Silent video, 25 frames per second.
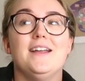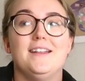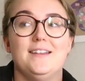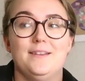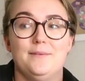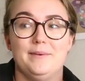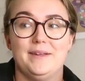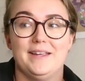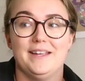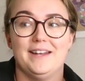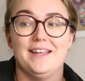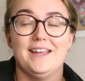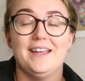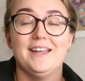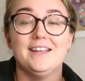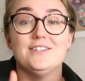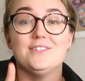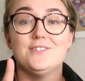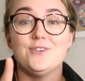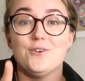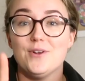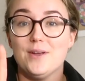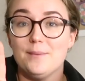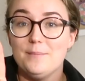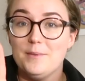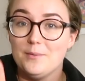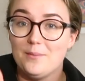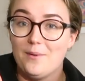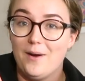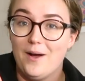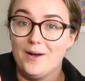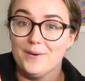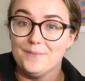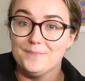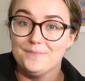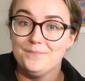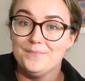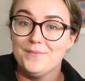in the beginning, and don't get me
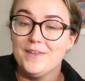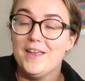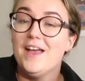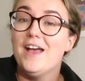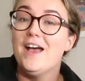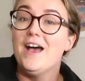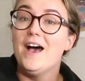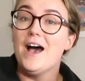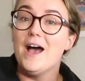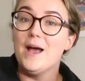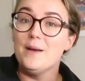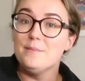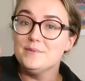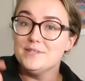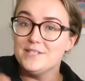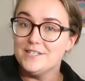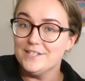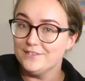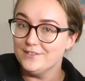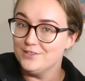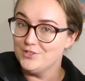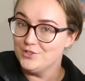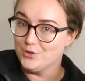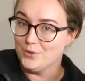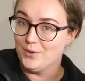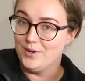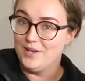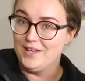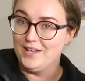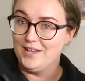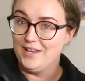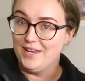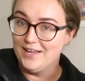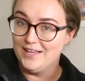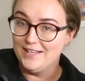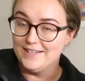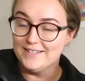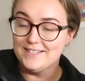wrong, I'm still
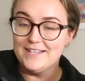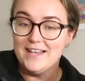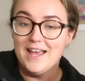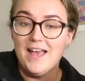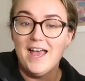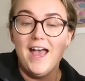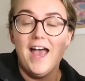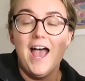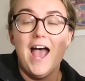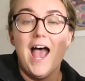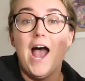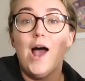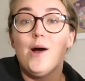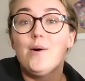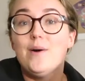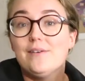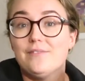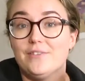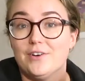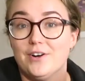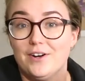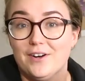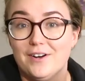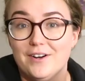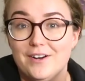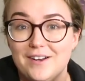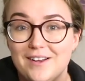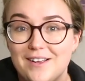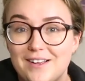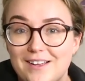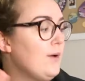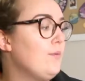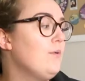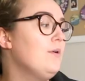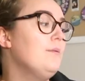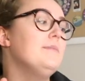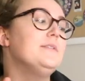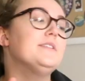enjoying it. However,
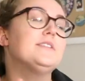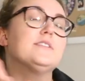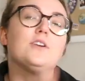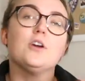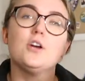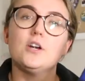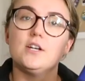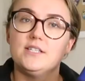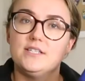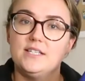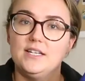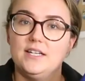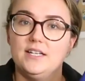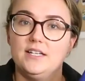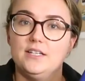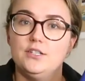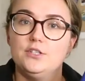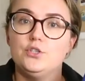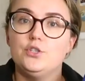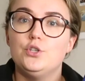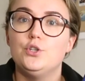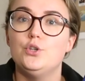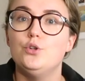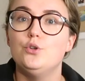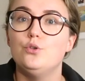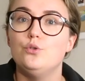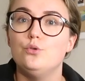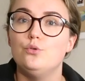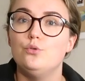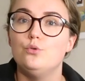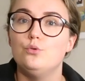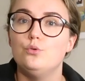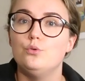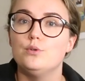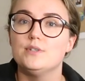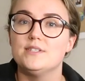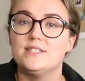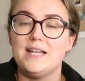I want Miss Kirsten
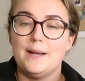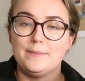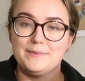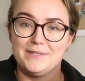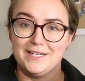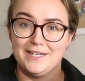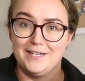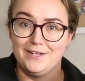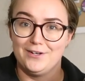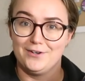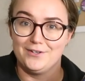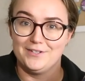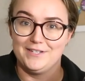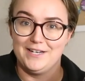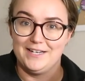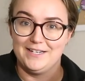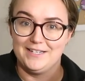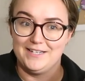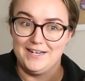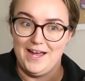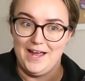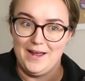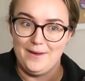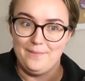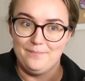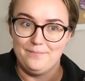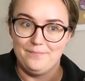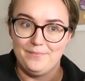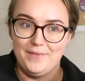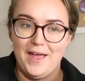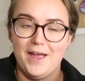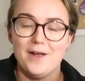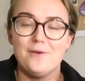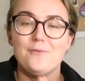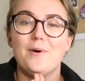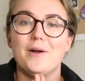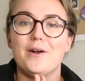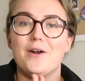to stop taking her dang time.
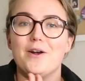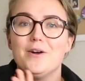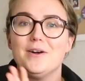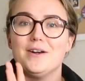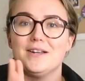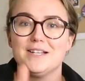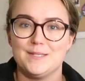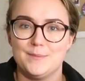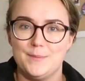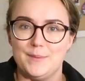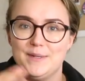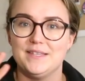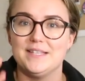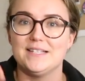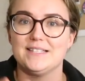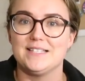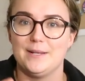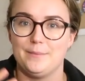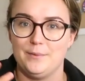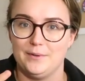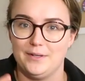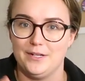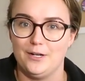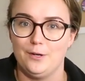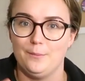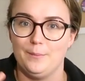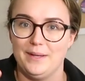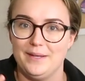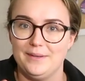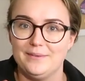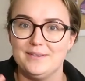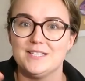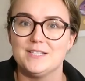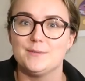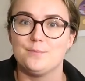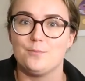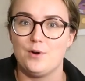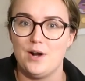I want her to speed this up a little bit.
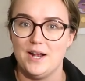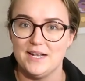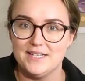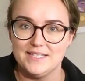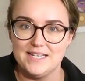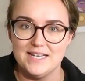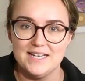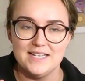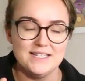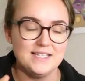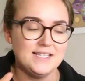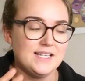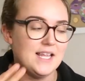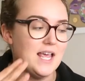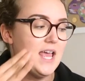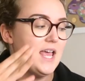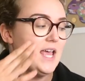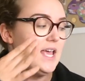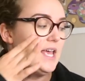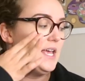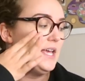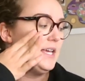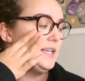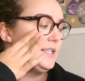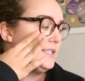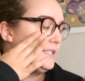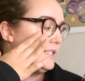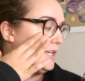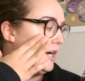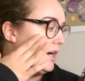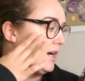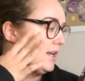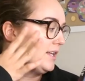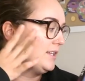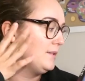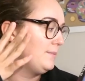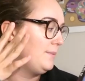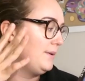This process is
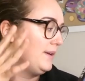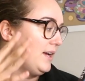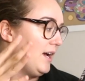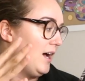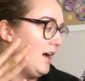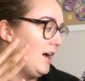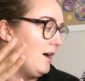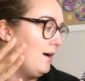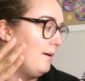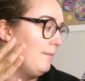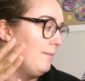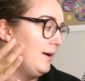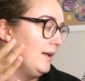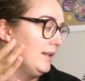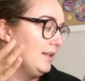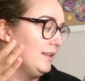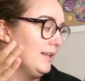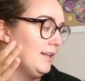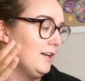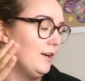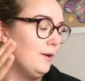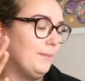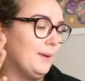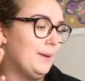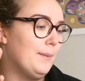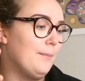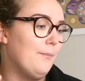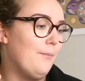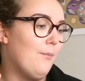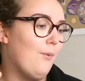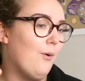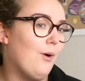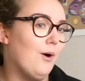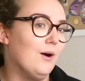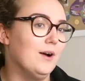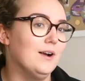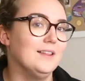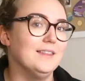starting to become a little bit
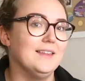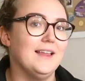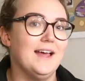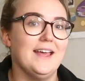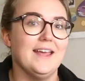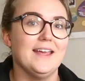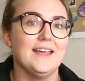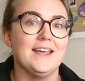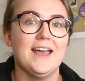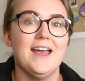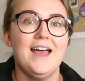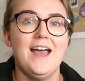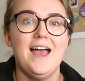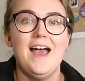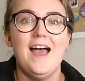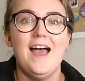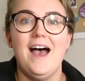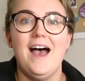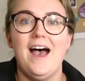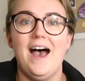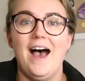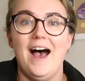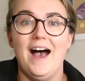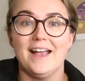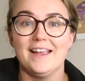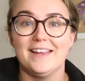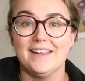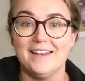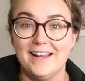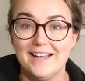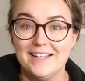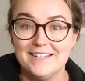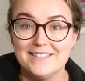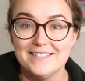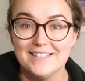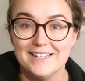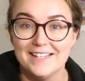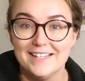more like
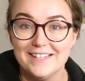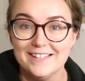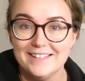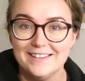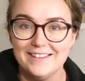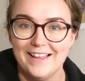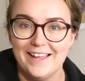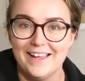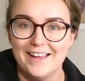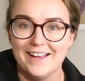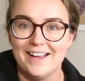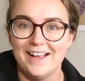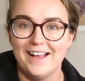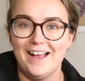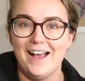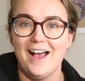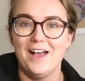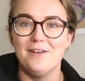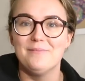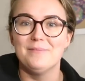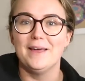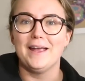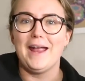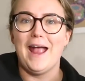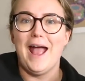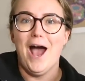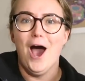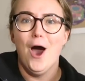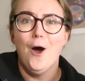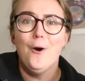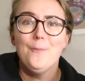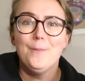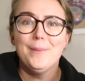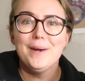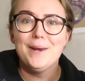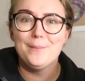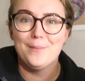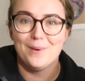agonizing. Like I'm like,
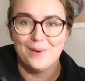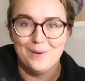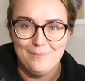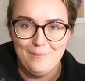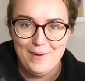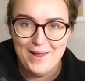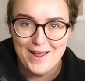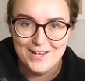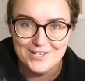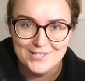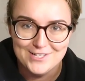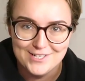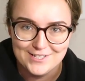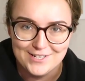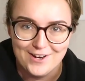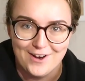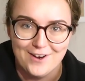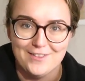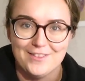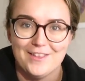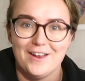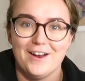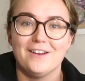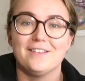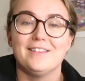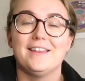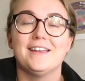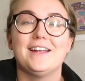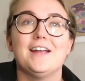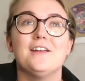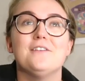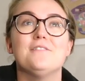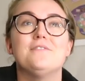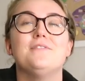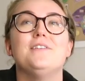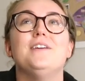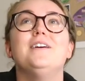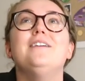how many more pages are there? Like
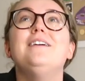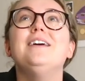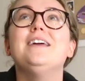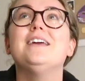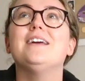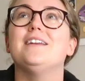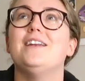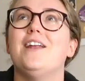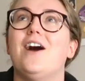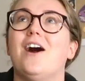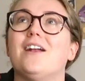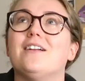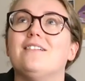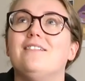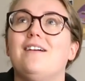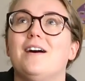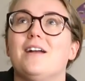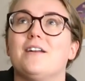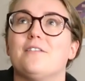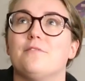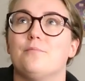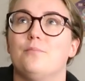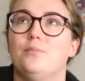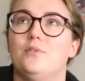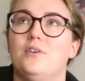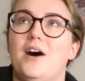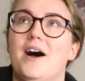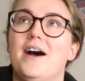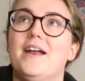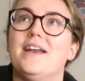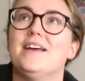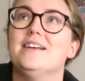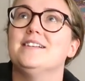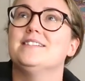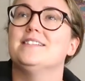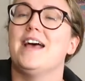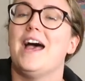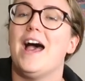I feel like not a lot of plot
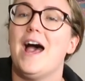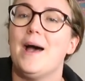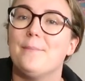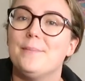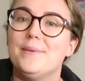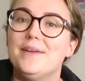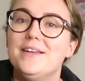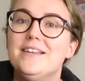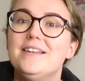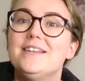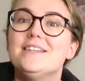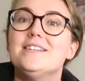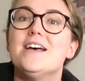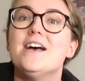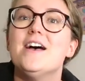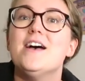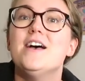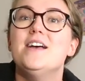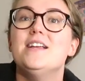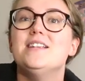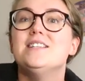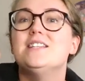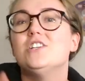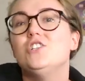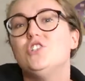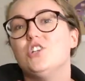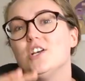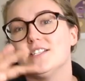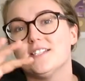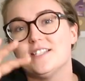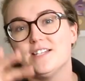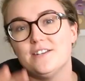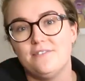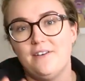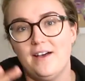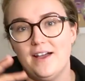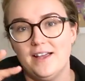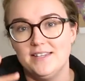has happened to
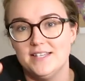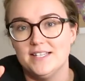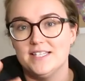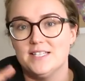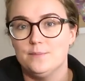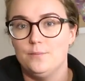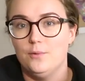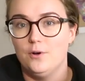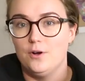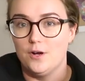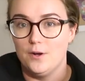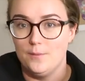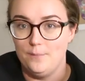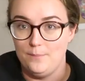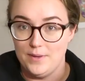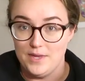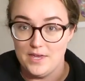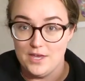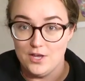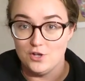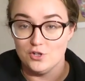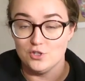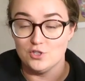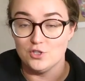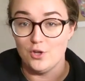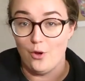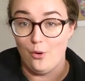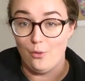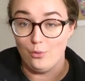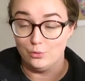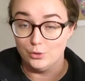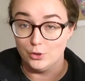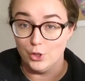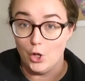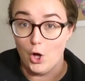justify this book being so